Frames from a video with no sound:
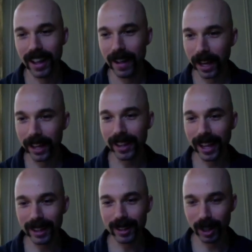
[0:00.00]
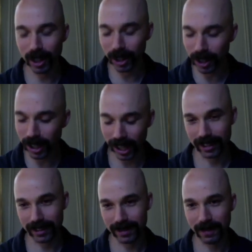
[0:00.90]
that's a good thing.
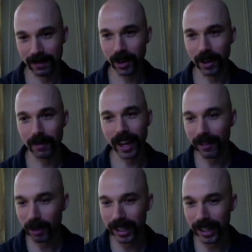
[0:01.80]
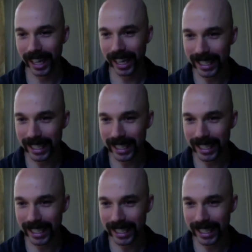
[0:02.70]
If everyone liked